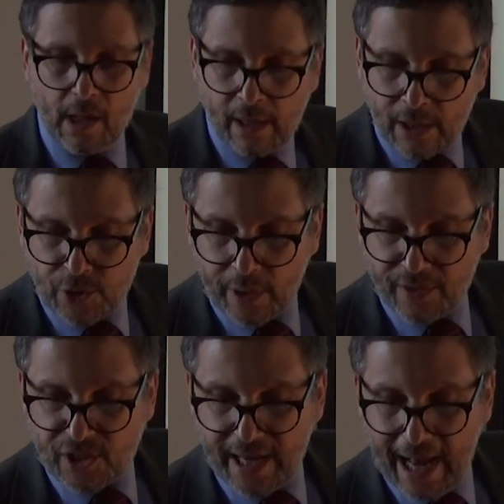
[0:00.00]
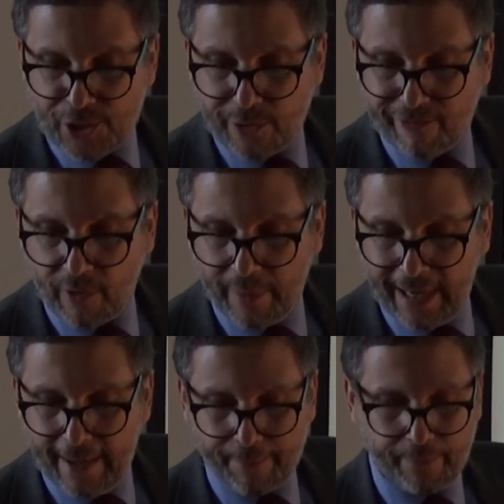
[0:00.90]
Let's look at the statute for a
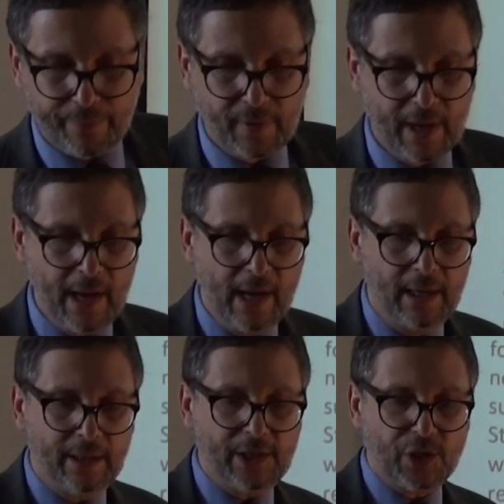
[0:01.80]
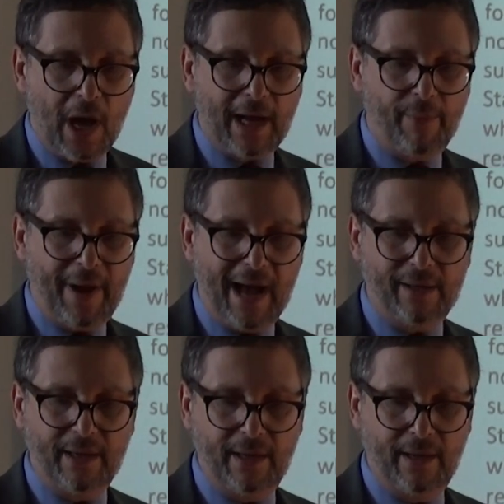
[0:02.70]
minute. Let's talk about